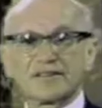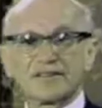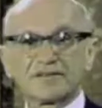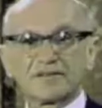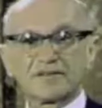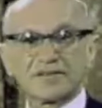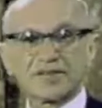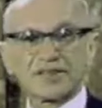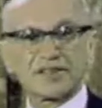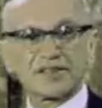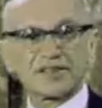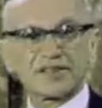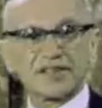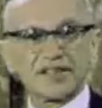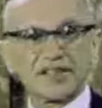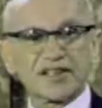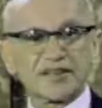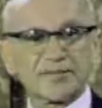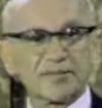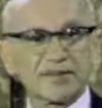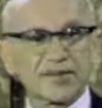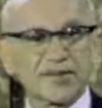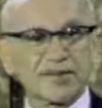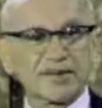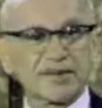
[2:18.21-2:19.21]
But instead
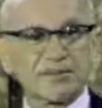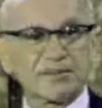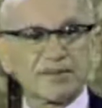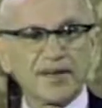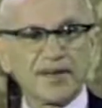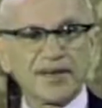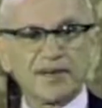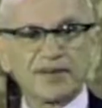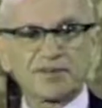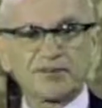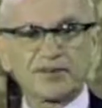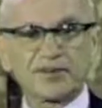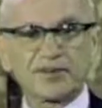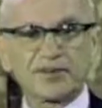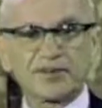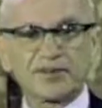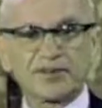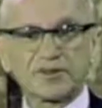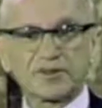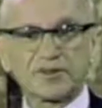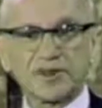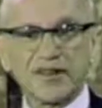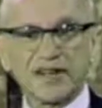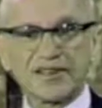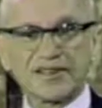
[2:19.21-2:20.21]
of being paid for
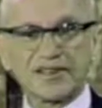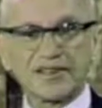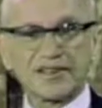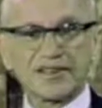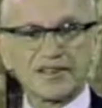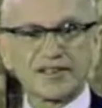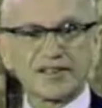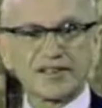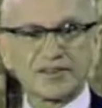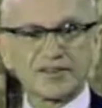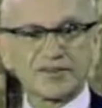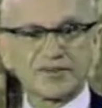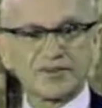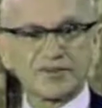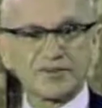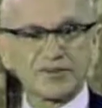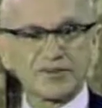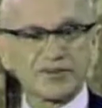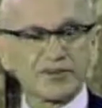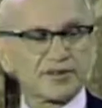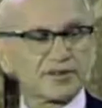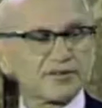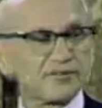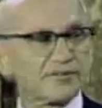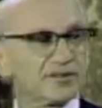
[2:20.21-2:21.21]
directly in the
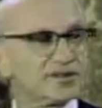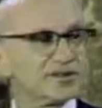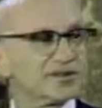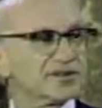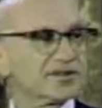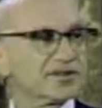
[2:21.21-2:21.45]
form